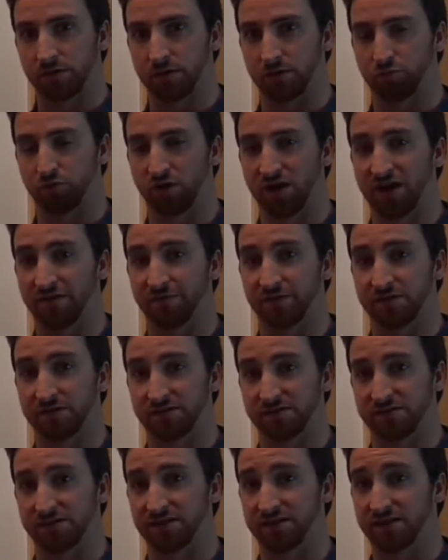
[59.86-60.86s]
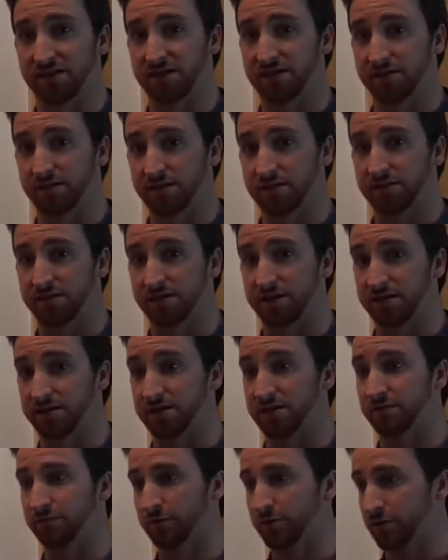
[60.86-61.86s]
profits that they
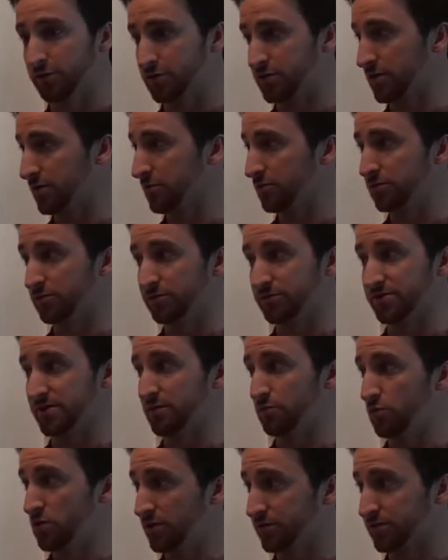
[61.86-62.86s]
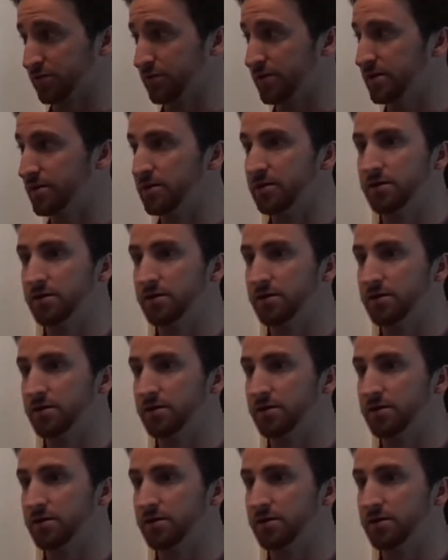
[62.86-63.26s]
need for their shareholders on Wall Street.